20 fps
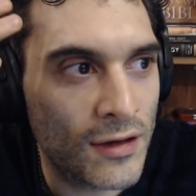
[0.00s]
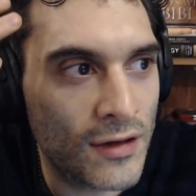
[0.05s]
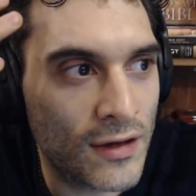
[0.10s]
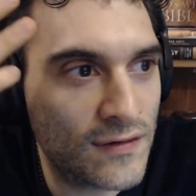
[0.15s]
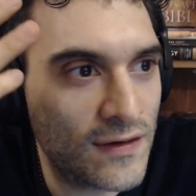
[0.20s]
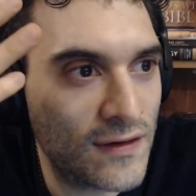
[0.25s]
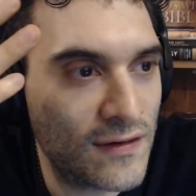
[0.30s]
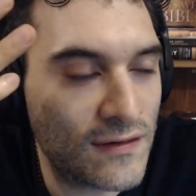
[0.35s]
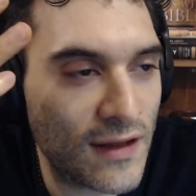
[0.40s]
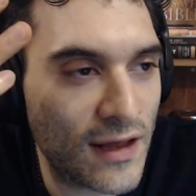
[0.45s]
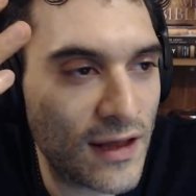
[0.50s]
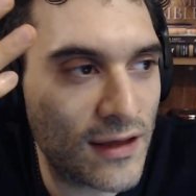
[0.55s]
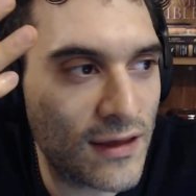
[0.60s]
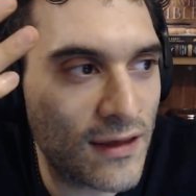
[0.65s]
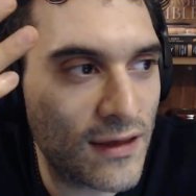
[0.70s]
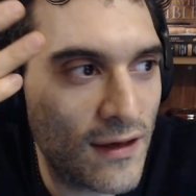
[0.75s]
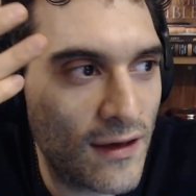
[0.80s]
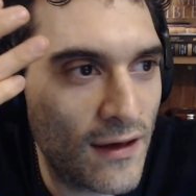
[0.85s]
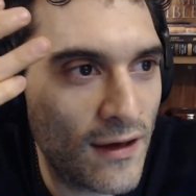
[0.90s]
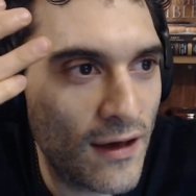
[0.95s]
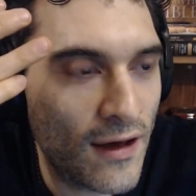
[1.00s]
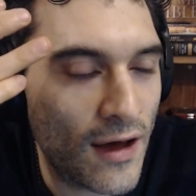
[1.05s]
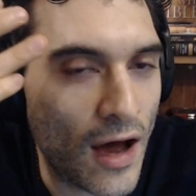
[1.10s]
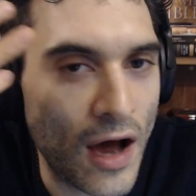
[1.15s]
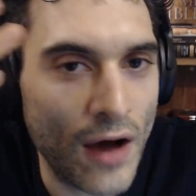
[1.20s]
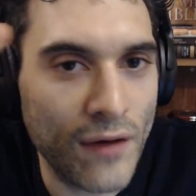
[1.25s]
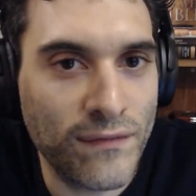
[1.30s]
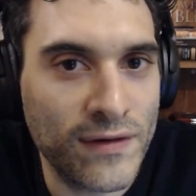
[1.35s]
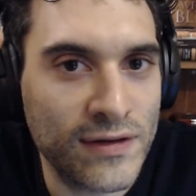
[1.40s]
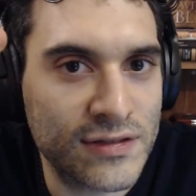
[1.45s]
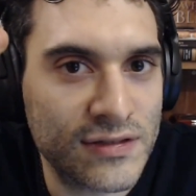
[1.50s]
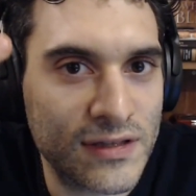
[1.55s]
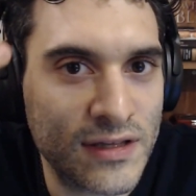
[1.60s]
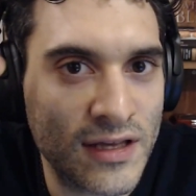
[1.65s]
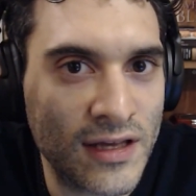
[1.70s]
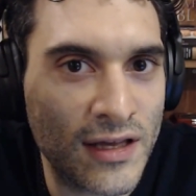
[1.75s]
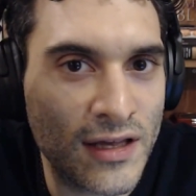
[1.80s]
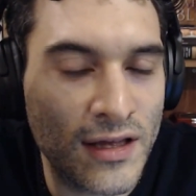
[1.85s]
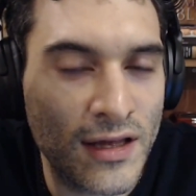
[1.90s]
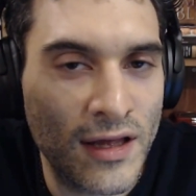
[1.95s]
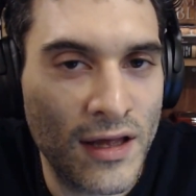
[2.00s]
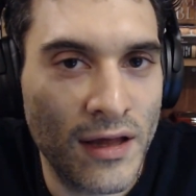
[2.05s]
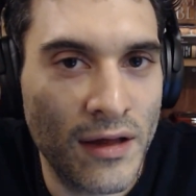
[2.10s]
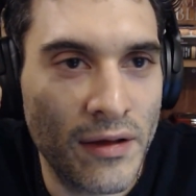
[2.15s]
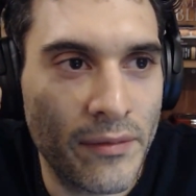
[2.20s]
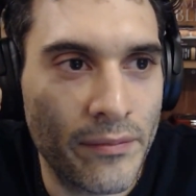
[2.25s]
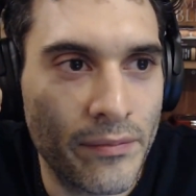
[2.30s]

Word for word: This is like obviously